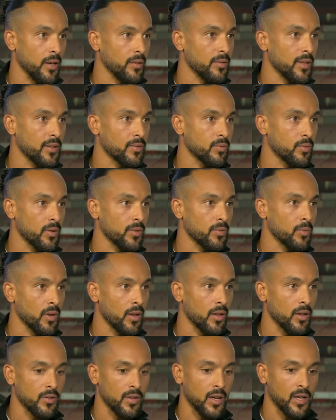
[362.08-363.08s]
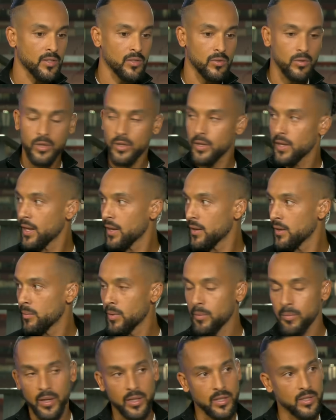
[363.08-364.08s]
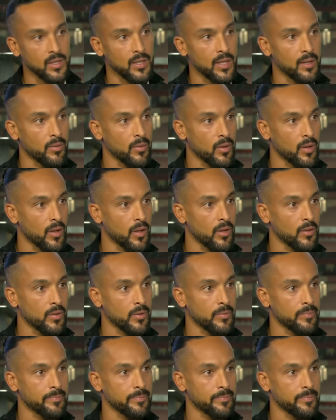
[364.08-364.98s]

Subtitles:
know, that's what's one of those Arsenal good at, and they've been punished today with one of those.